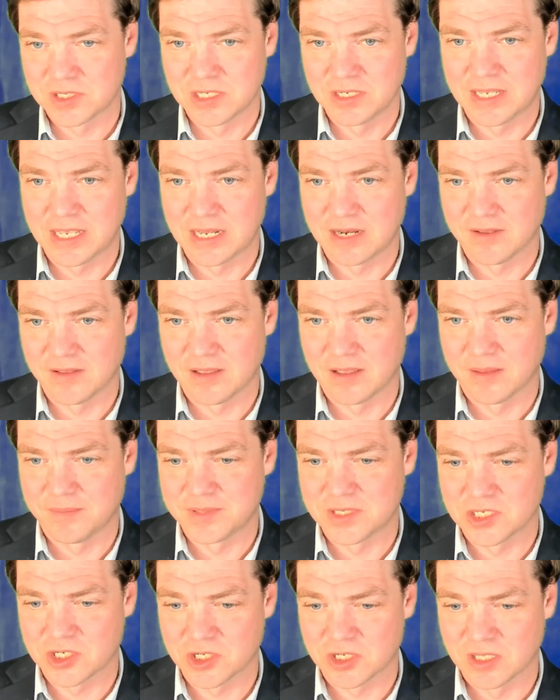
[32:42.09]
So you get a
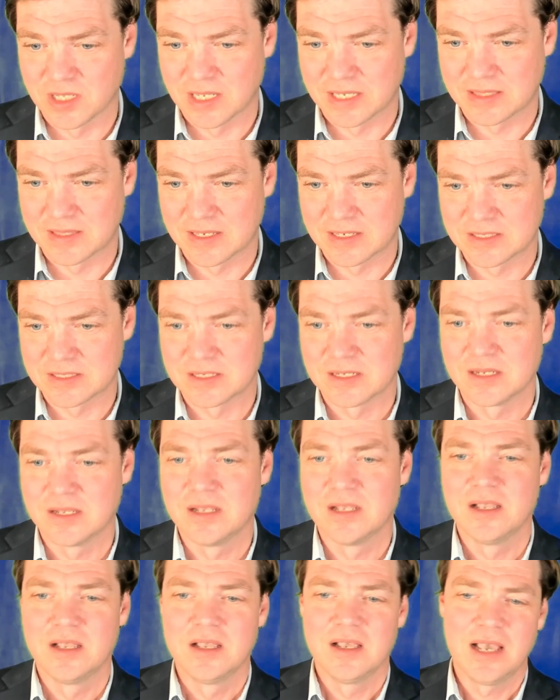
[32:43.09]
position like this.
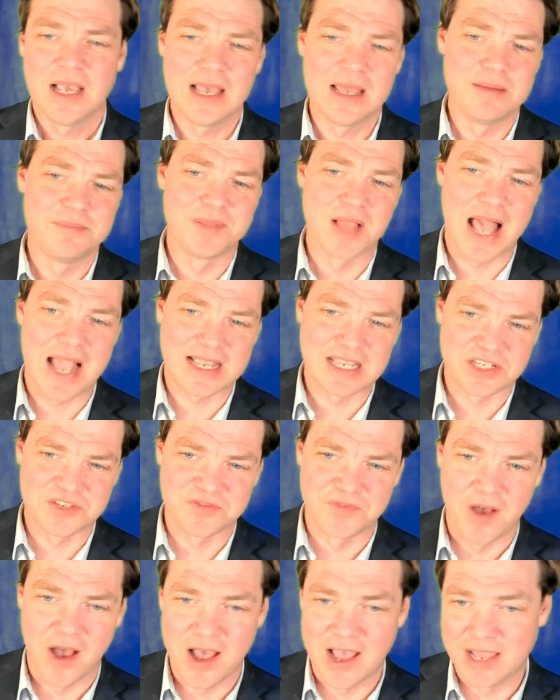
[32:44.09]
And black is
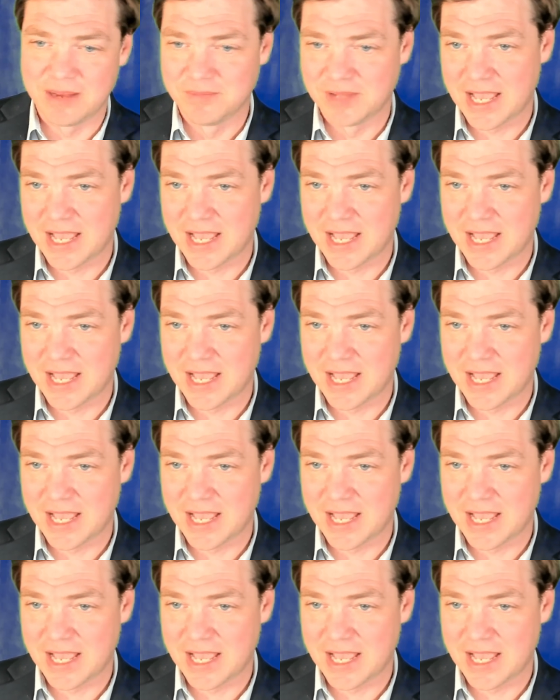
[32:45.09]
fine.